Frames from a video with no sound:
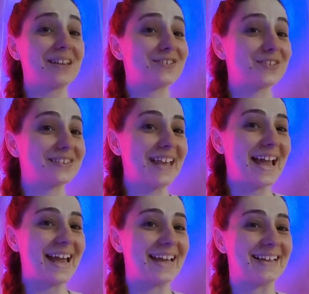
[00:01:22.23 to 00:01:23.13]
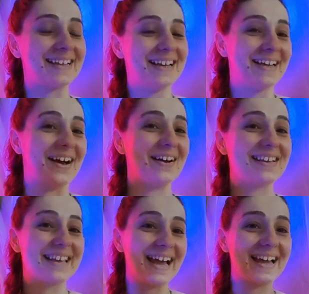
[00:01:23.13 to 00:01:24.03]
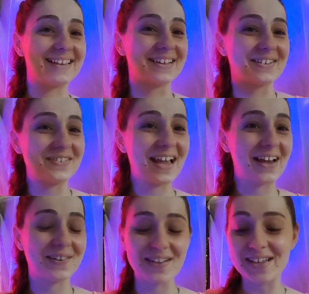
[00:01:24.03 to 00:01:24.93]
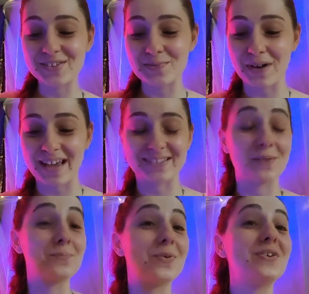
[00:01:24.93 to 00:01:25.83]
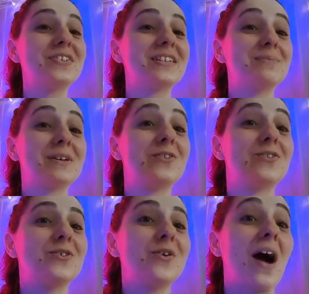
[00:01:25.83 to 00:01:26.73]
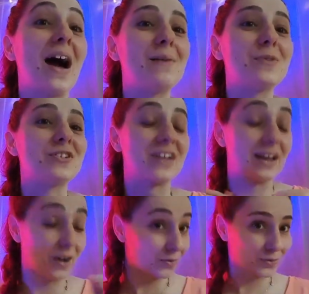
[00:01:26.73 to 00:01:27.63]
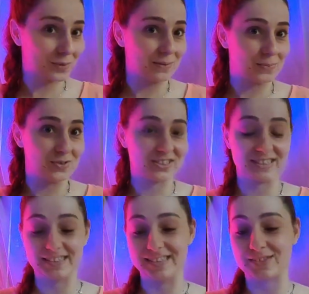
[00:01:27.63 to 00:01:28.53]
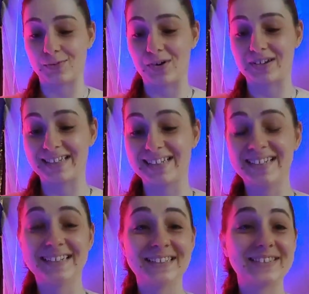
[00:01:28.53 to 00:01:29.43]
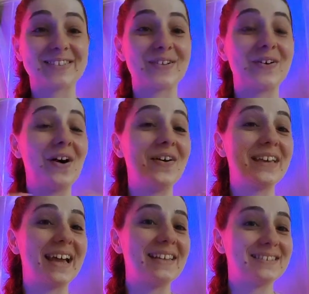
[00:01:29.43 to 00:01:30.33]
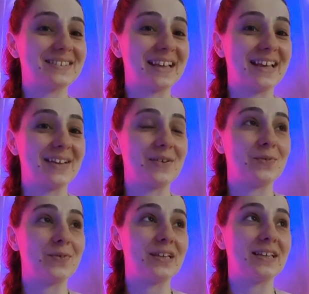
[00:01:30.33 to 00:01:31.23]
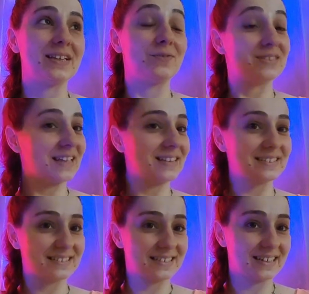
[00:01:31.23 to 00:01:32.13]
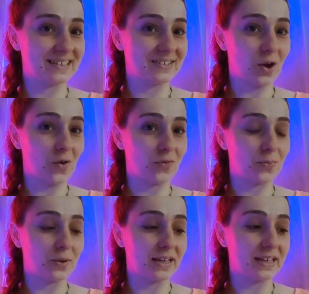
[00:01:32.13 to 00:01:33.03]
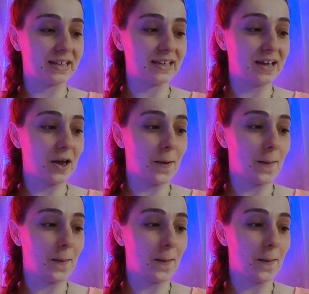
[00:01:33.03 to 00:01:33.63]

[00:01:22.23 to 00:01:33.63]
So today, again, we are going to break some bullshit, because you know how much I love to break bullshit in this world. So again, today we started this series of breaking